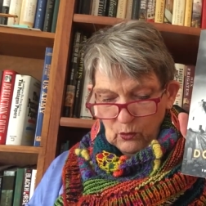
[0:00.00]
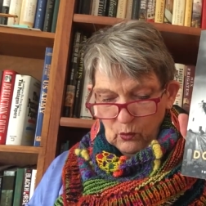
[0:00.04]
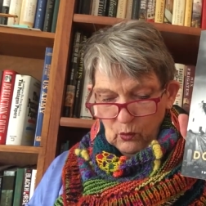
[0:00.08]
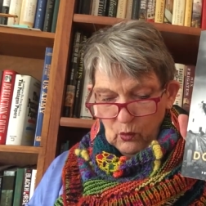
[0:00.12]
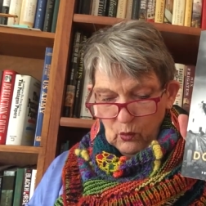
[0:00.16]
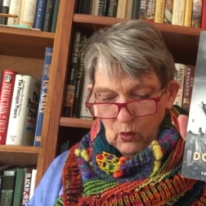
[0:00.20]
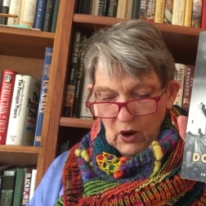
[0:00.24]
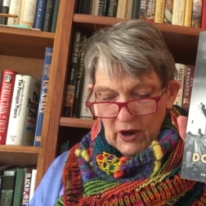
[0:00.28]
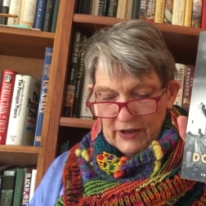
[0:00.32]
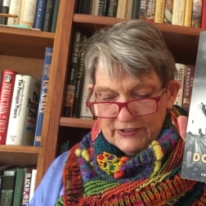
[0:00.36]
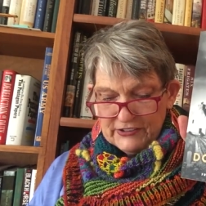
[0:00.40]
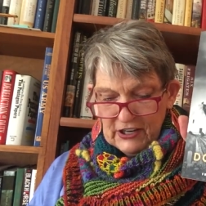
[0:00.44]

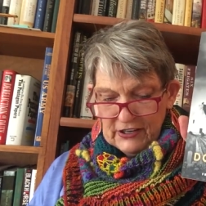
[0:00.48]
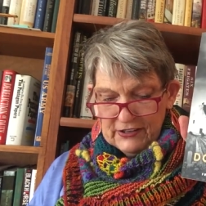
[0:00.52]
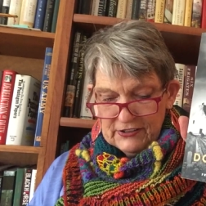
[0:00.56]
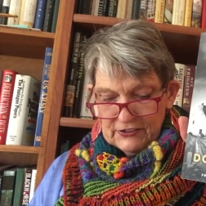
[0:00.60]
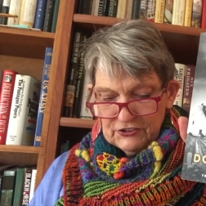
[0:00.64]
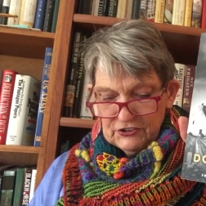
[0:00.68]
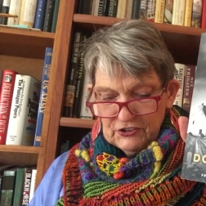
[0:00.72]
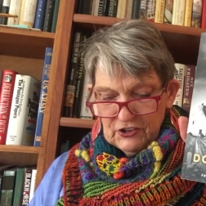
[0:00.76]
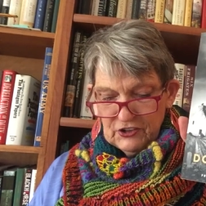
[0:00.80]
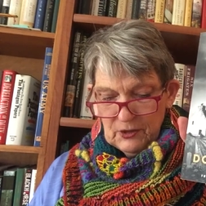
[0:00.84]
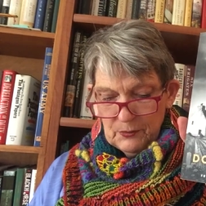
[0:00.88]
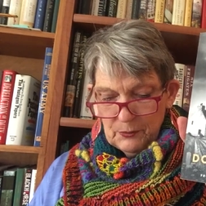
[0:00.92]
what
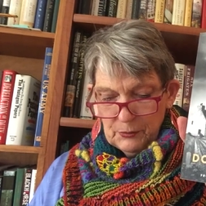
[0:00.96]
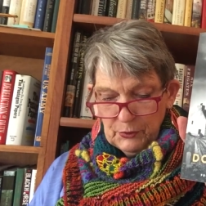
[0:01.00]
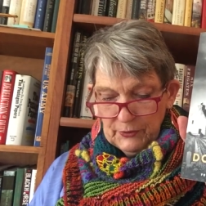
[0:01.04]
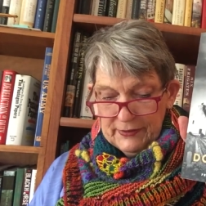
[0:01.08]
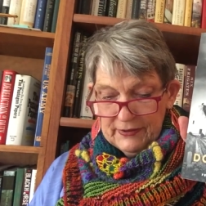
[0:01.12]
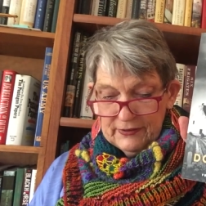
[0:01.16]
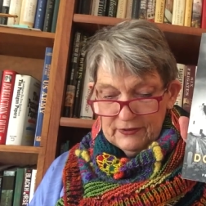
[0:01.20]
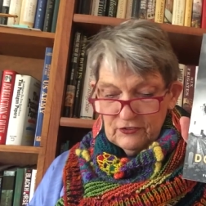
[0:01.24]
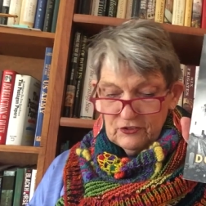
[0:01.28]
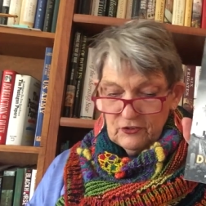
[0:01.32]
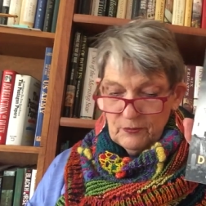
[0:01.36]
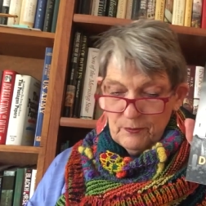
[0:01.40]
she
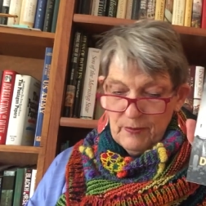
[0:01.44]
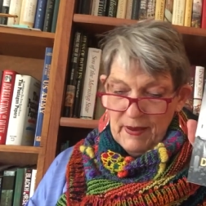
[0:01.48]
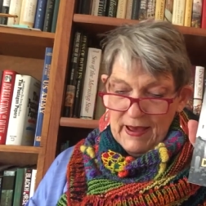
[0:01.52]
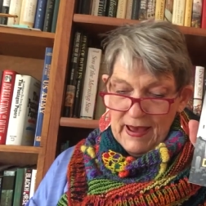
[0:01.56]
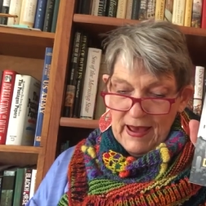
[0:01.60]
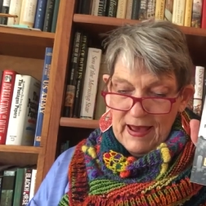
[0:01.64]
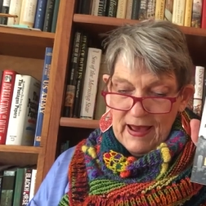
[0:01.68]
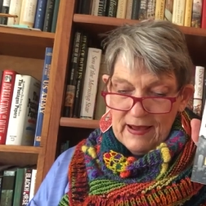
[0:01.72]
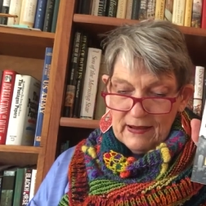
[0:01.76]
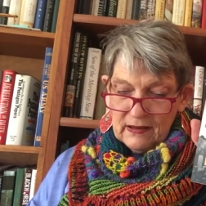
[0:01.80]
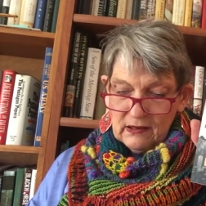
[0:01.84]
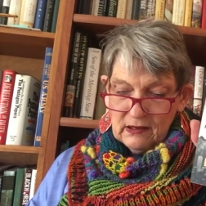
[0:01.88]
brings
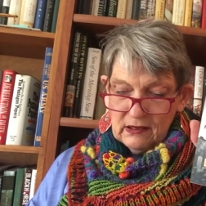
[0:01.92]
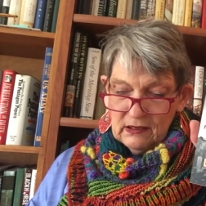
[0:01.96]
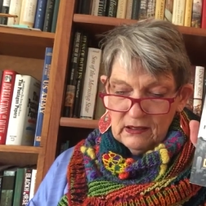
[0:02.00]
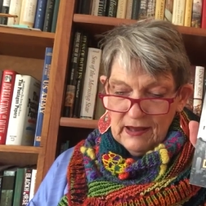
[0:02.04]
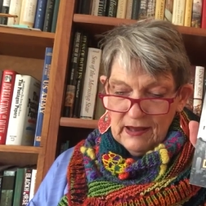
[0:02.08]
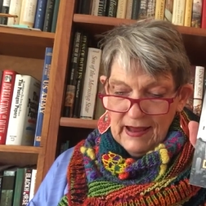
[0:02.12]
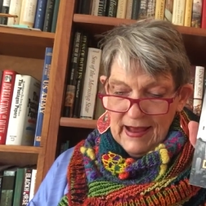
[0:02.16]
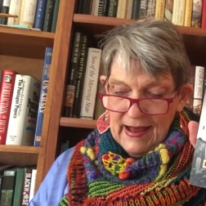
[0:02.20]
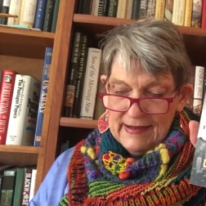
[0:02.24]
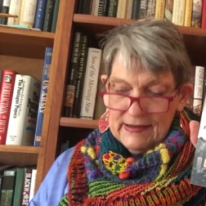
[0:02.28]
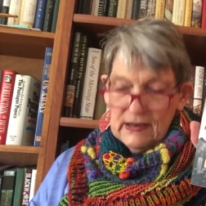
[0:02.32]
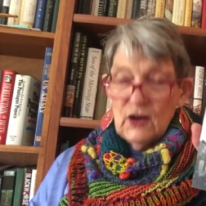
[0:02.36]
back
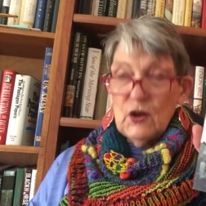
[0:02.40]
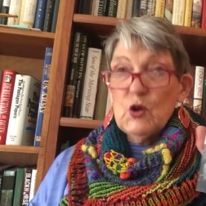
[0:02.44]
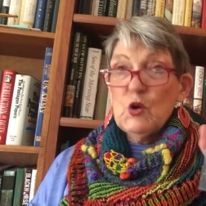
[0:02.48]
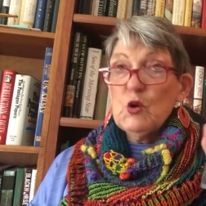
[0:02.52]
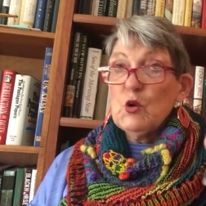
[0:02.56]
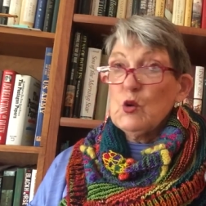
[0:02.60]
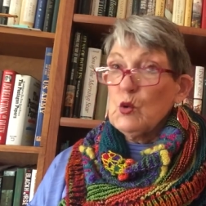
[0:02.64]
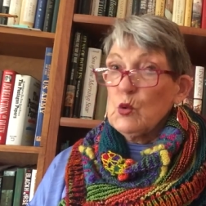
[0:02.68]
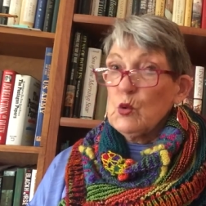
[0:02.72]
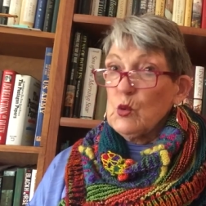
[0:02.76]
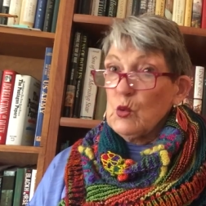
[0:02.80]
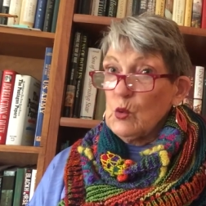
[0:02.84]
and
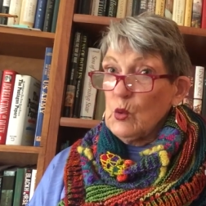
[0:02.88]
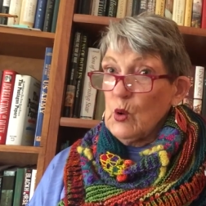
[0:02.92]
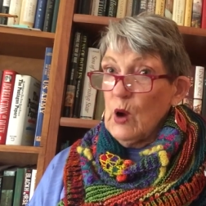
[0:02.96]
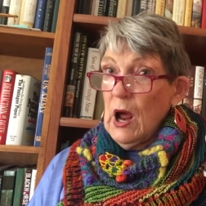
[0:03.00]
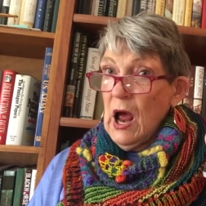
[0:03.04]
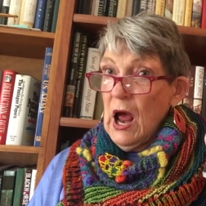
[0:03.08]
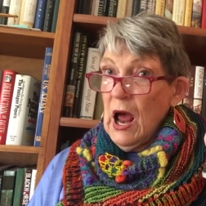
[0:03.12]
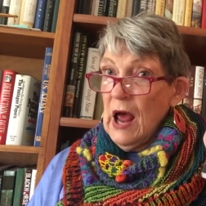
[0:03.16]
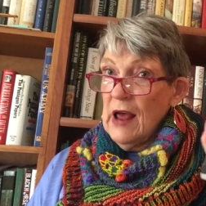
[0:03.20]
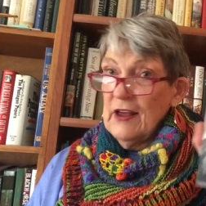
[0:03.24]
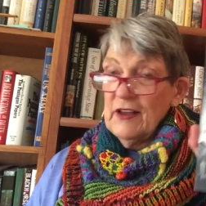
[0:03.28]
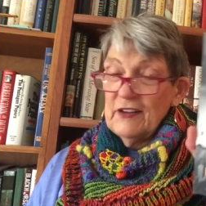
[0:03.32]
who
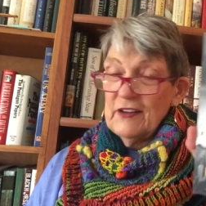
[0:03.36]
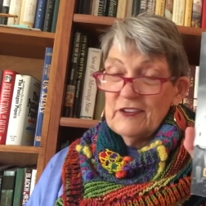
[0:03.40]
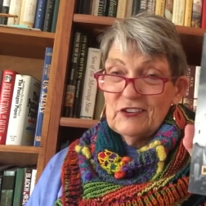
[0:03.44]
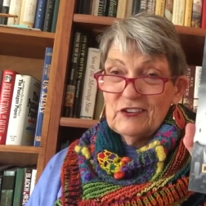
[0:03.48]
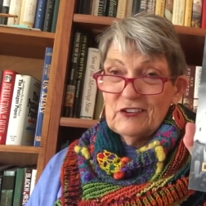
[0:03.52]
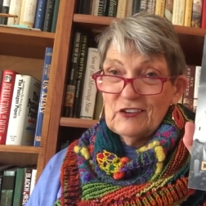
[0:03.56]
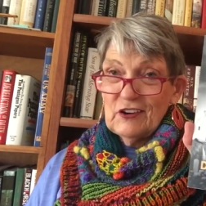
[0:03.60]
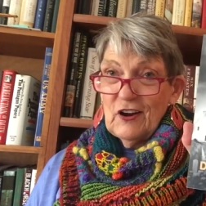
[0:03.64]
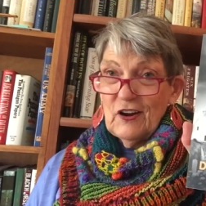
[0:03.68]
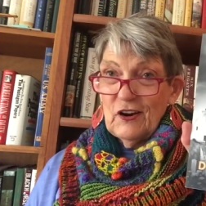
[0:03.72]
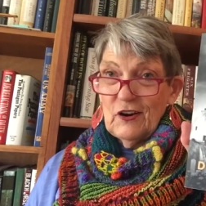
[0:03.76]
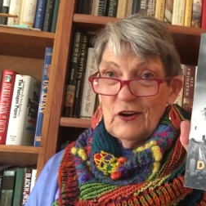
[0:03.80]

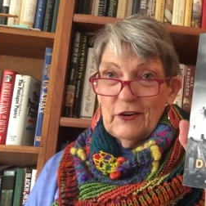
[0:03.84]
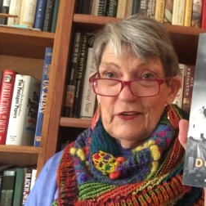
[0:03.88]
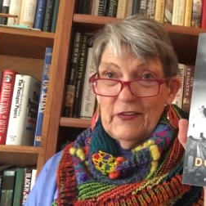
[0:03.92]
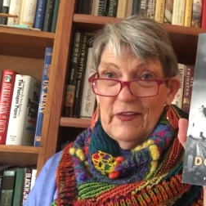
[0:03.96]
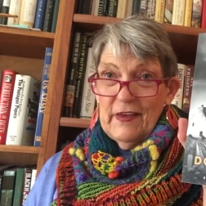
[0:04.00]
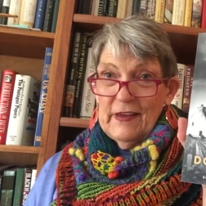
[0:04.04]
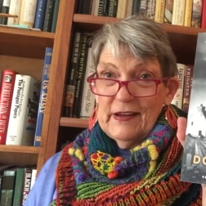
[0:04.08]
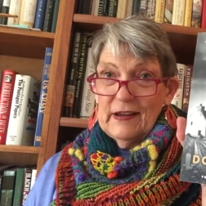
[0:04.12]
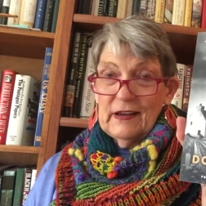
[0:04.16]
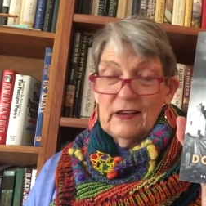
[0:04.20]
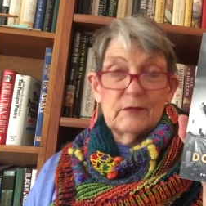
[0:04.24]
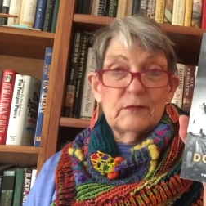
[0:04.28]
so
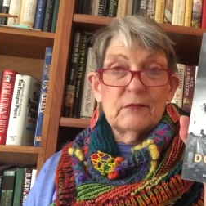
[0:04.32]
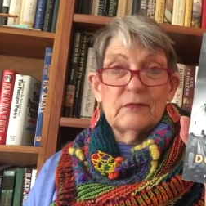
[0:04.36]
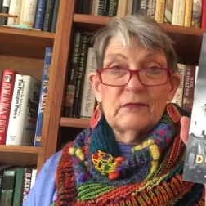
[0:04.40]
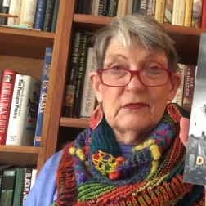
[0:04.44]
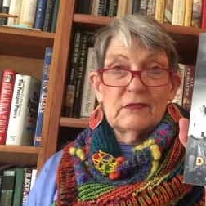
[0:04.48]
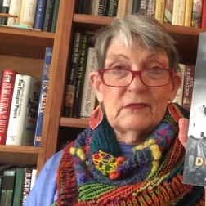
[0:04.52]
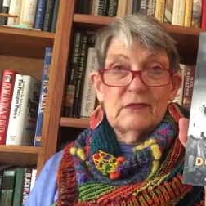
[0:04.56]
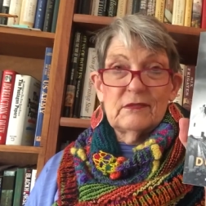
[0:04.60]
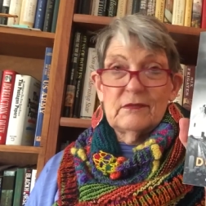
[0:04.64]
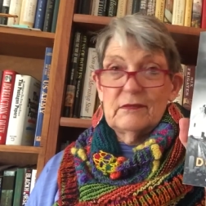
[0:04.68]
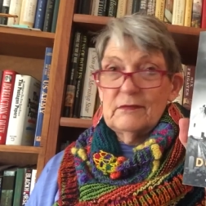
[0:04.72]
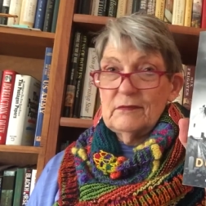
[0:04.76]
that it
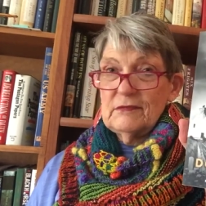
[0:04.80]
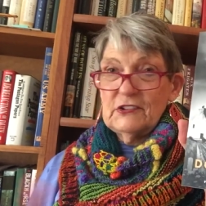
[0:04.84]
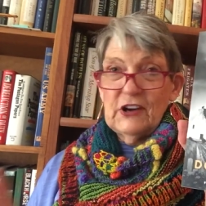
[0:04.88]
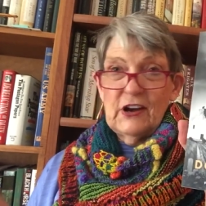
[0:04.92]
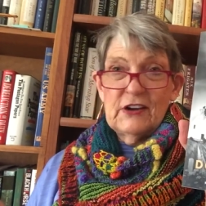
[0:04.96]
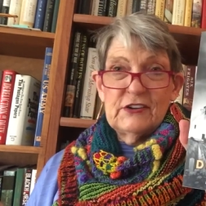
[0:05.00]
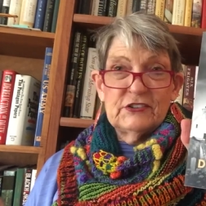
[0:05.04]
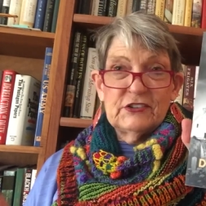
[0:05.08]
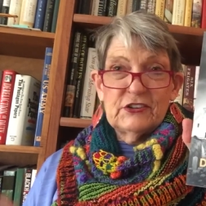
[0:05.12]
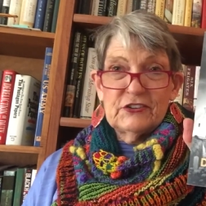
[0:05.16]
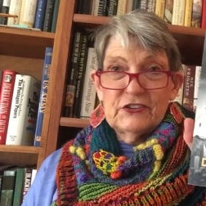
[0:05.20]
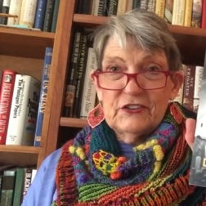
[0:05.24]

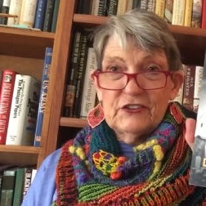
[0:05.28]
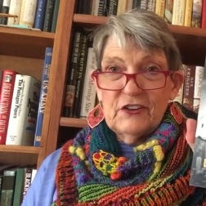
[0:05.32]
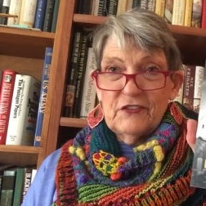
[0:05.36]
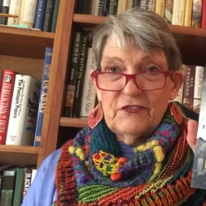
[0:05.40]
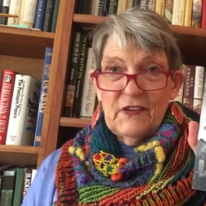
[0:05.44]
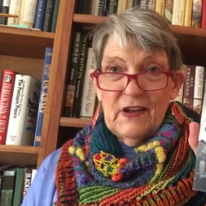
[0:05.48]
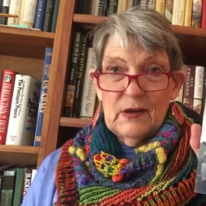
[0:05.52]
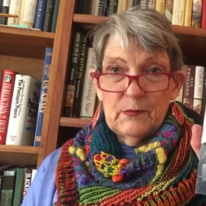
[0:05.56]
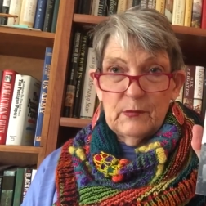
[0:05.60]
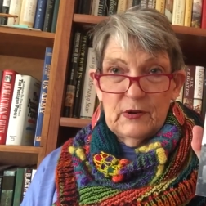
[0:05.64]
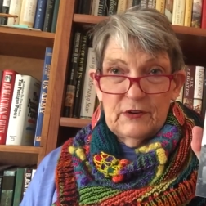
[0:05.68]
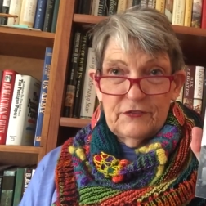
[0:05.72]
changes the
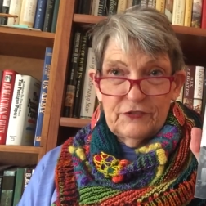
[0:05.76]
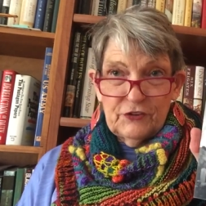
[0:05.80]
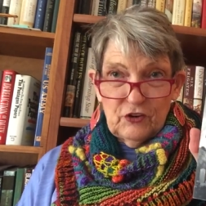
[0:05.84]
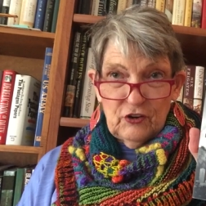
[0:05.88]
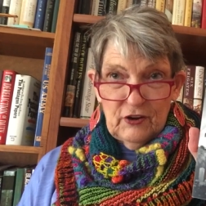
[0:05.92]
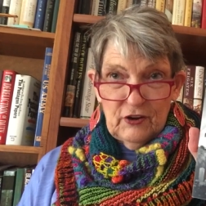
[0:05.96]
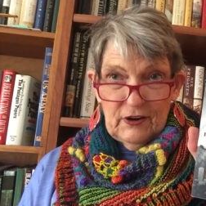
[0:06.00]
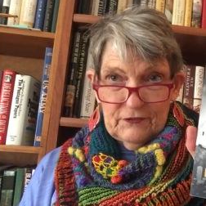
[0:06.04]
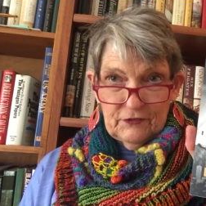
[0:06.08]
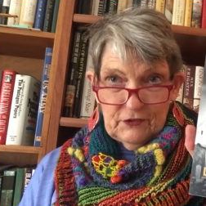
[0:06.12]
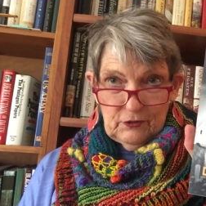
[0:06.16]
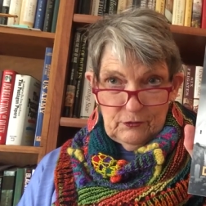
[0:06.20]
family
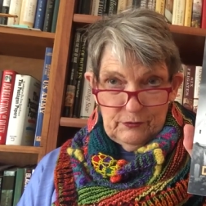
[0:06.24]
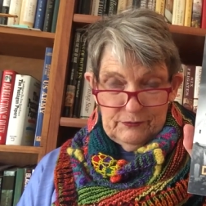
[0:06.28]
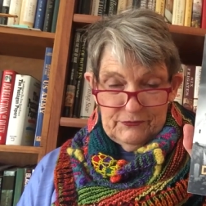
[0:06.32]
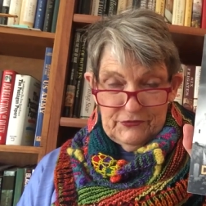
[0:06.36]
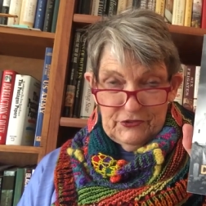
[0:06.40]
forever.